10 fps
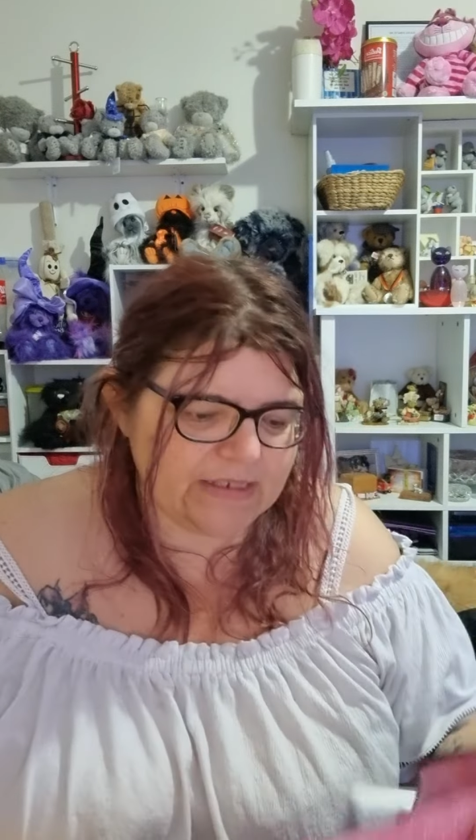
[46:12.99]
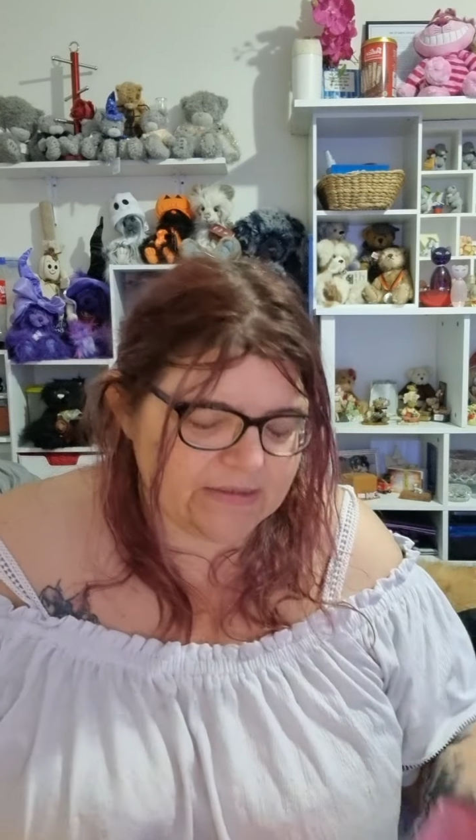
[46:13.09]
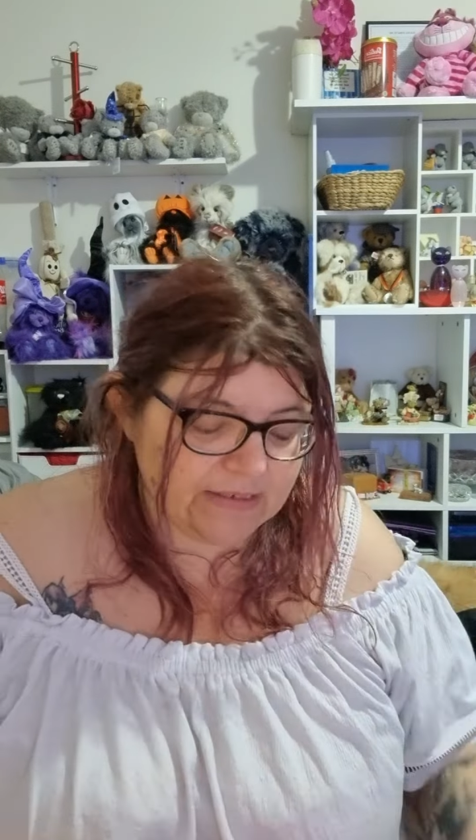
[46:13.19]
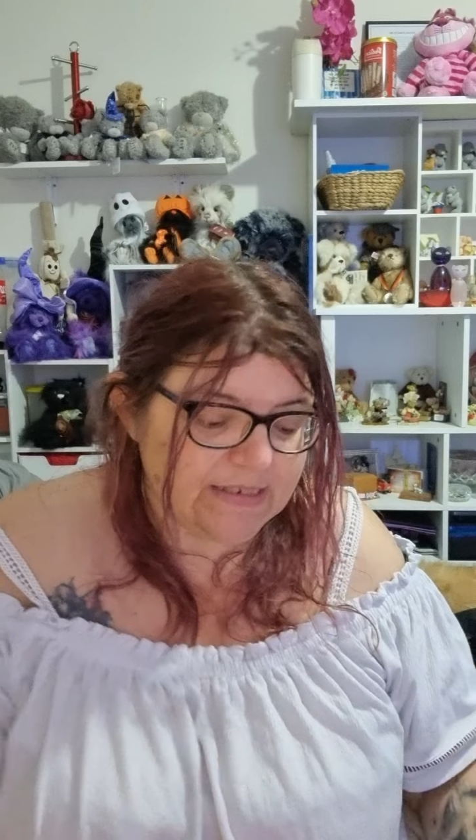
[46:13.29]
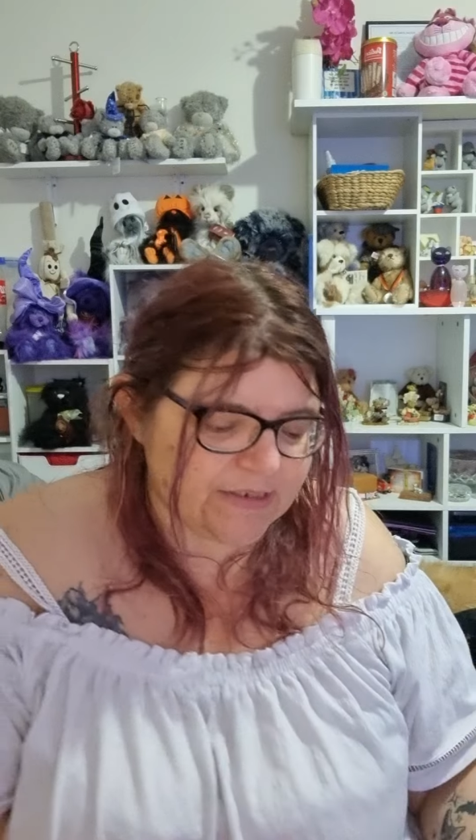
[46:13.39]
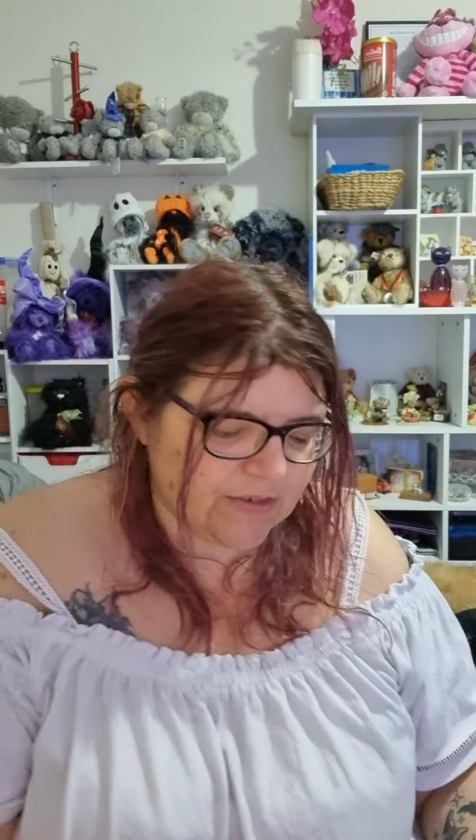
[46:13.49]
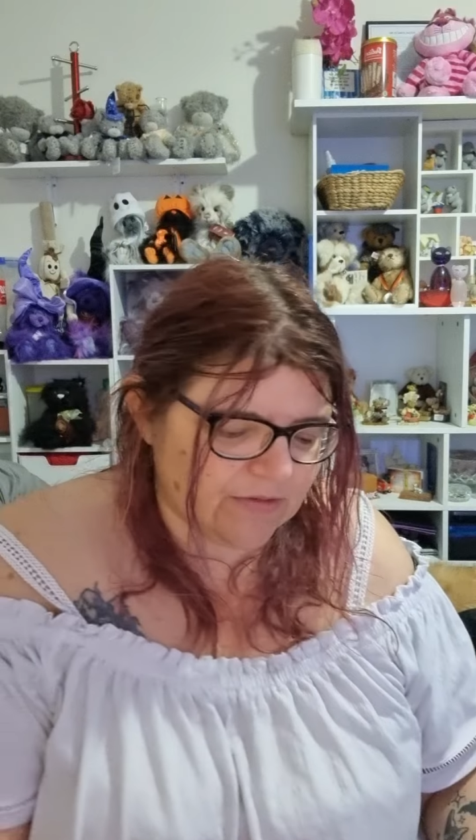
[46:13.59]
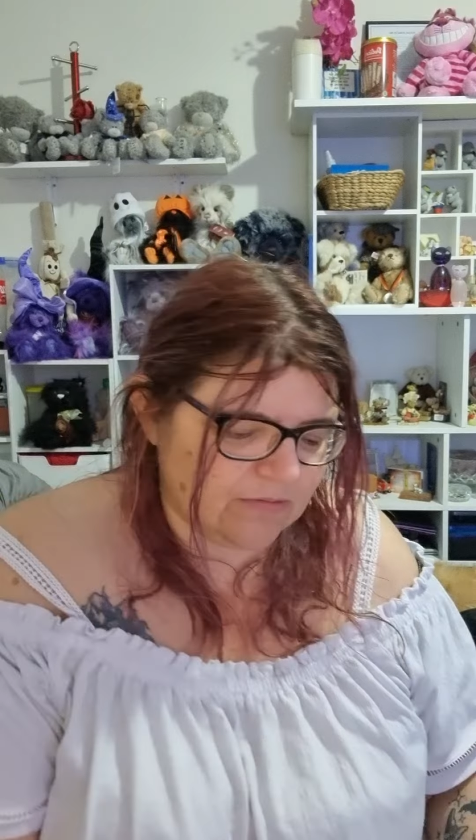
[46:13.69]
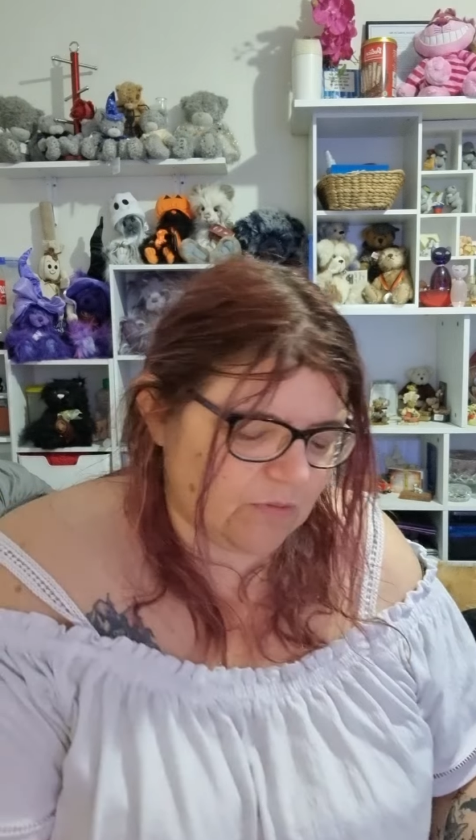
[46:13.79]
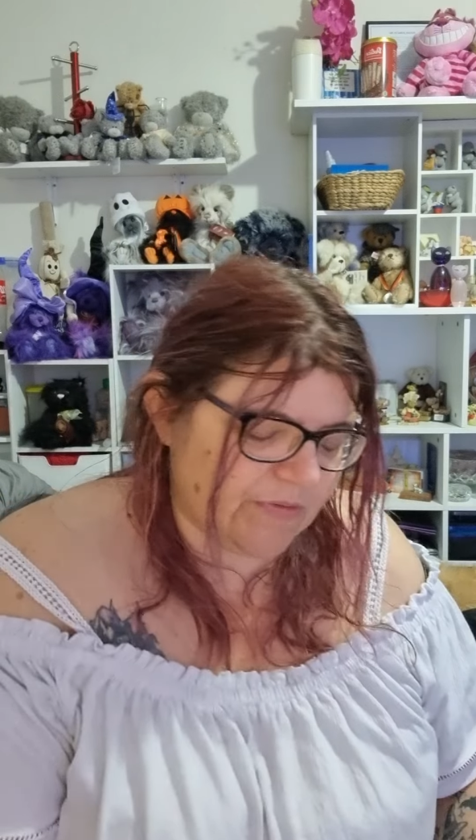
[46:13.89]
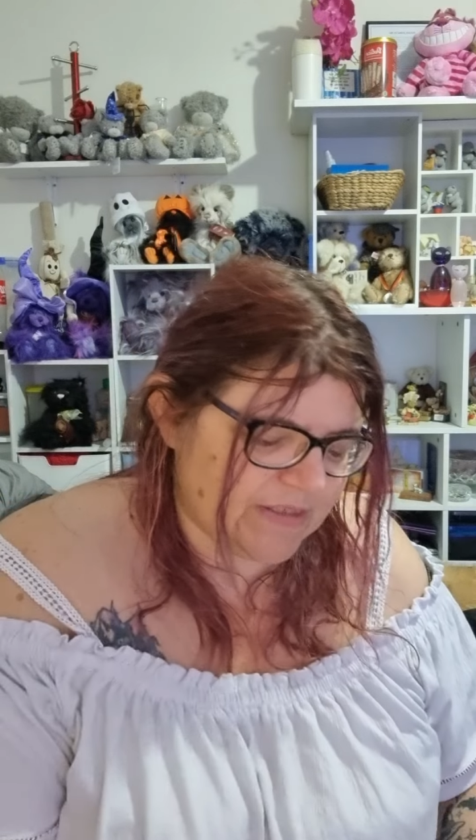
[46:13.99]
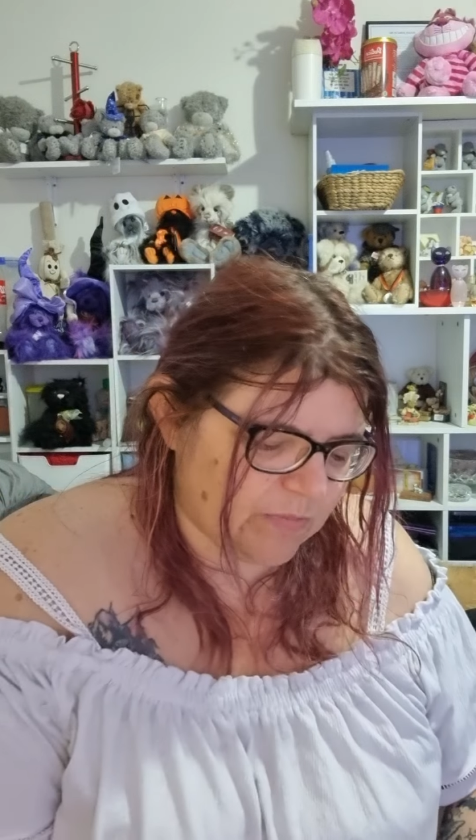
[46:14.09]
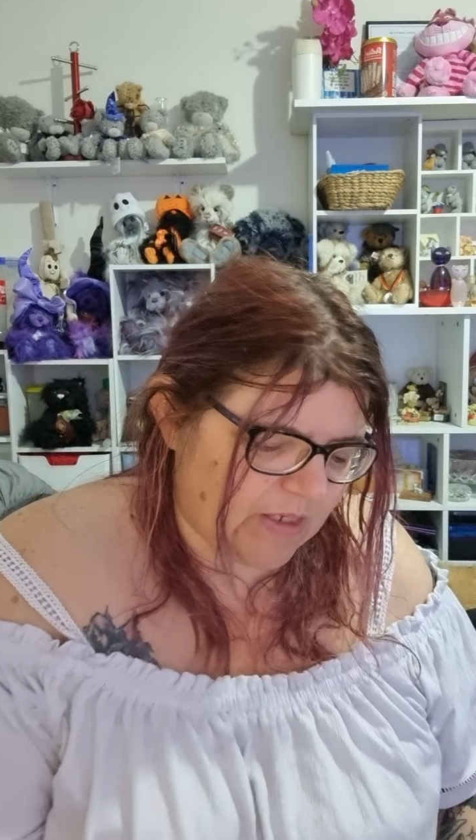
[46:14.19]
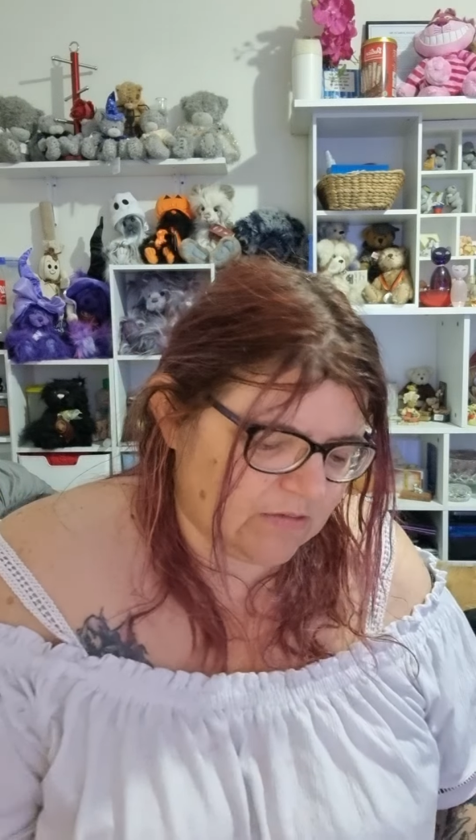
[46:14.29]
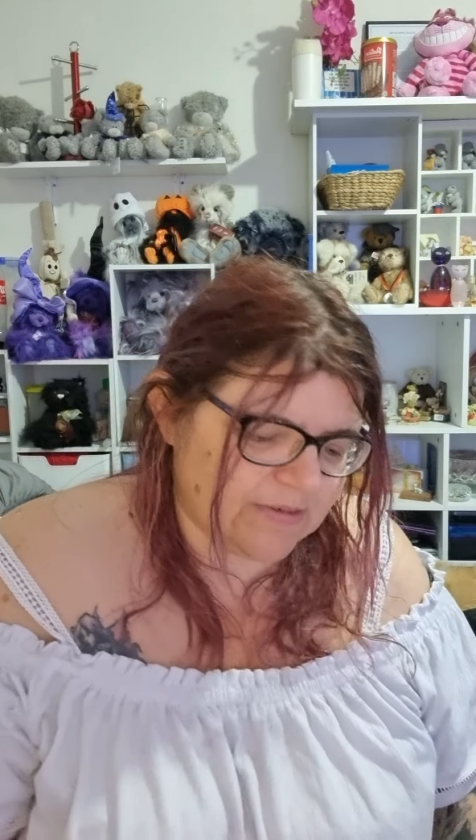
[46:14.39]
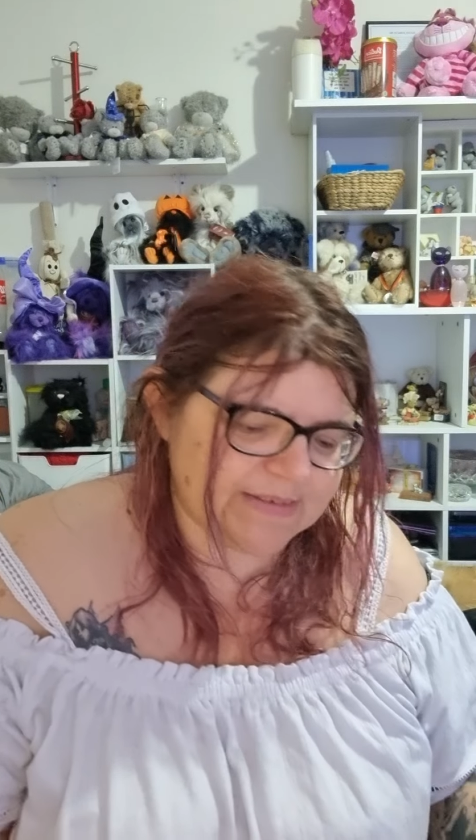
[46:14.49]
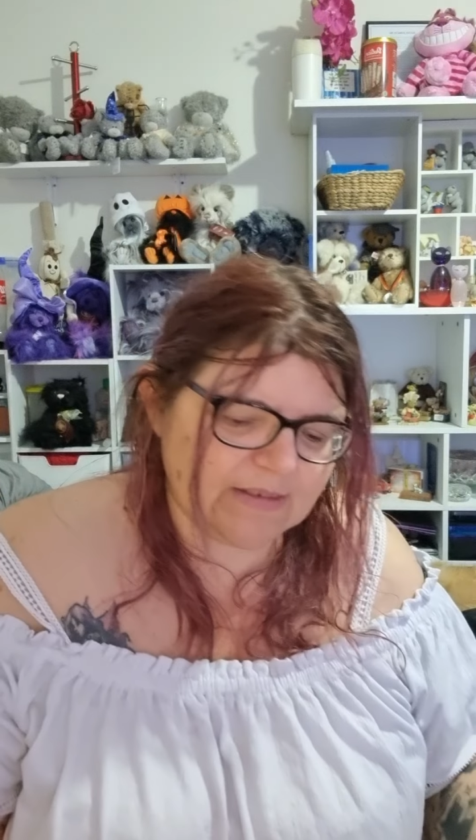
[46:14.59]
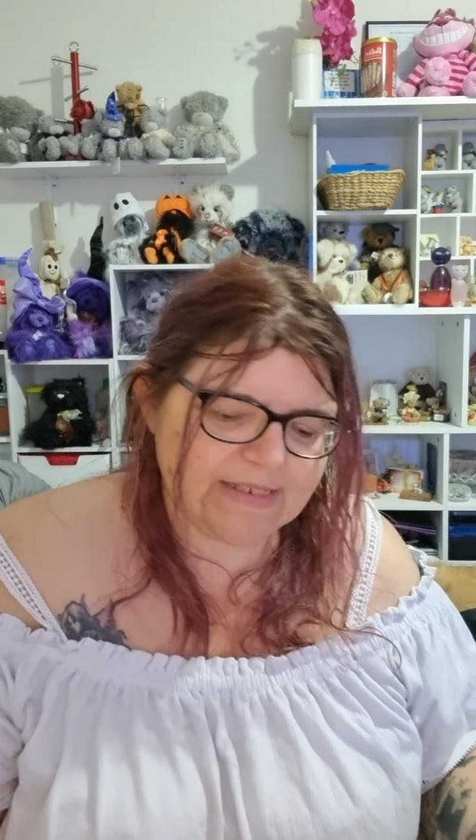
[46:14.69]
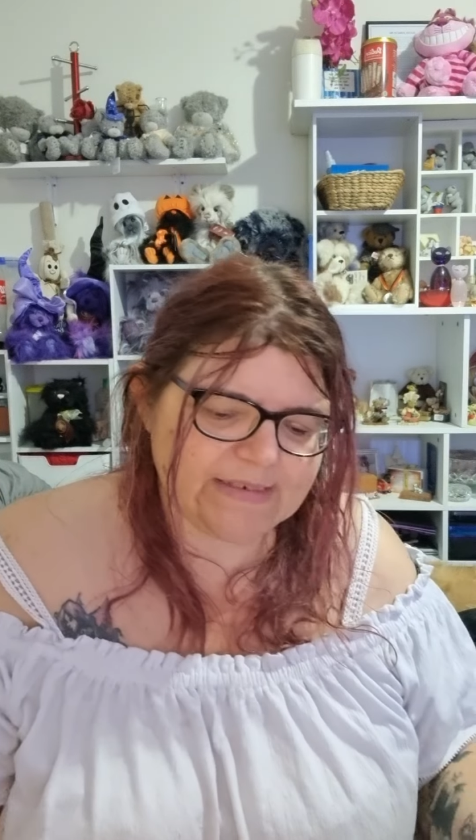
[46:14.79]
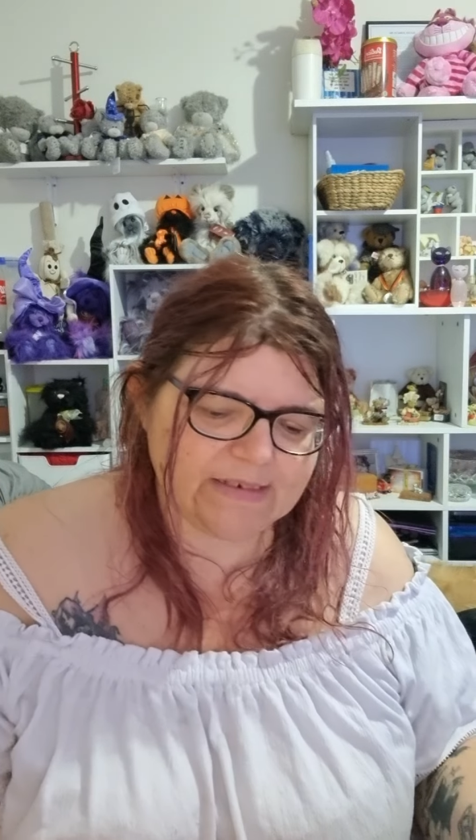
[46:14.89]
These two, well, this one
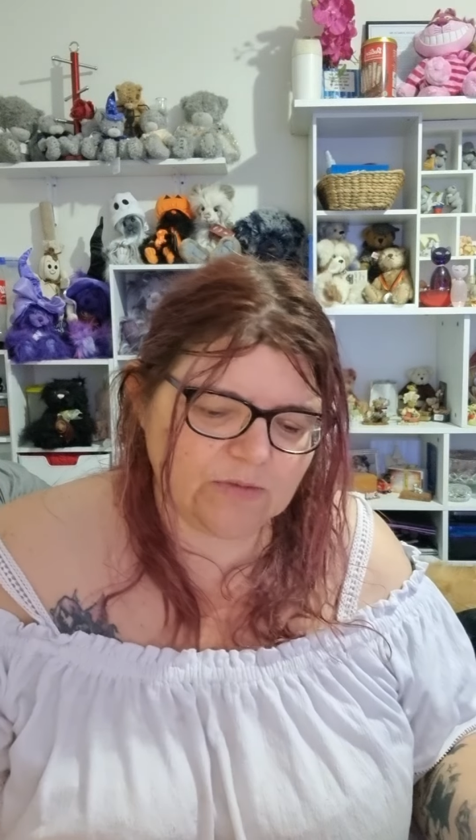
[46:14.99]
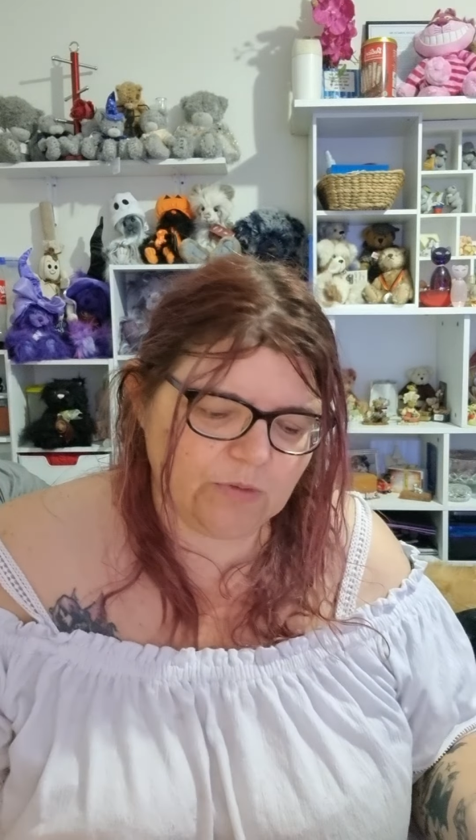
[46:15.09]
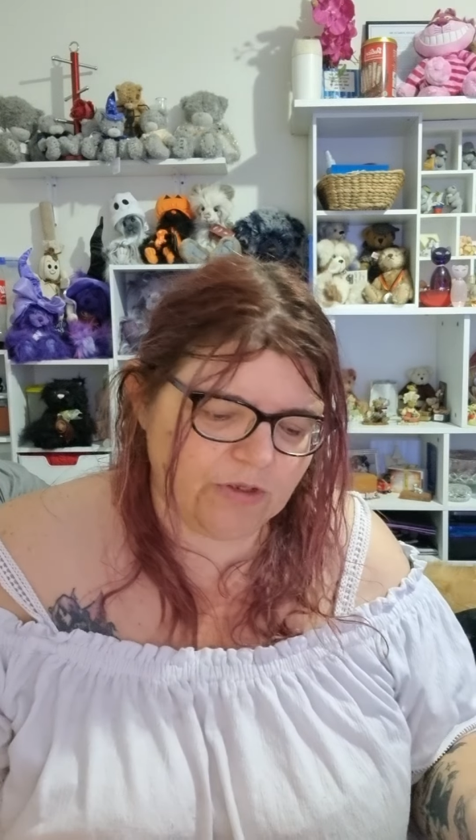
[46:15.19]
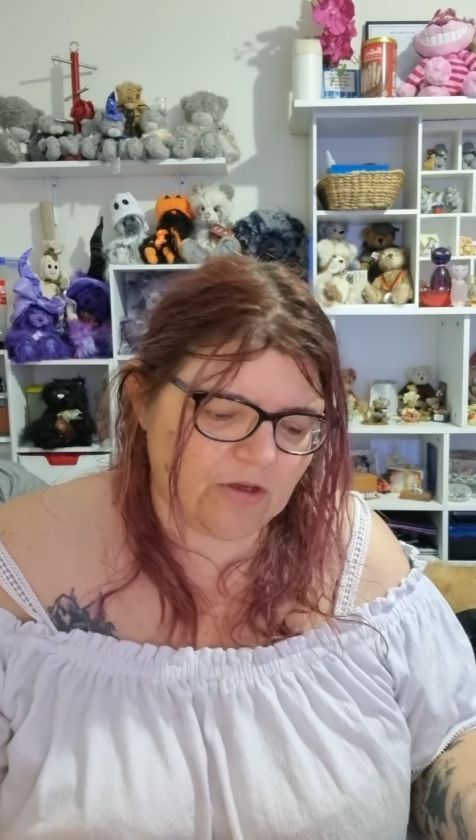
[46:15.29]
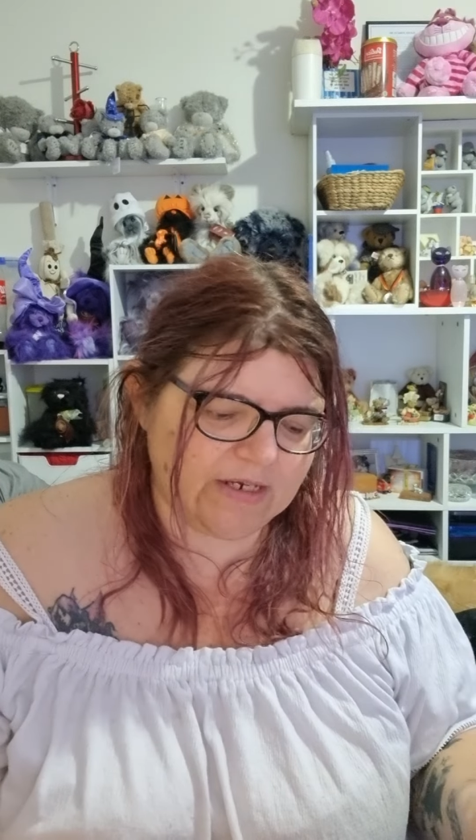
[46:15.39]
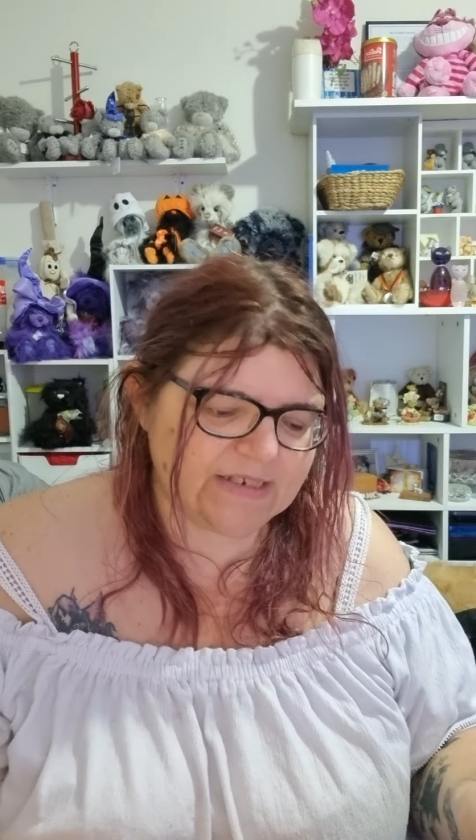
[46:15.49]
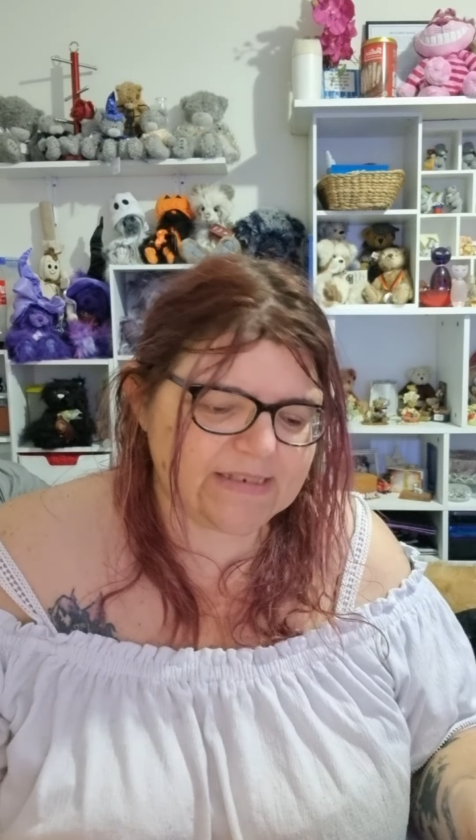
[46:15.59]
still has a little work on it.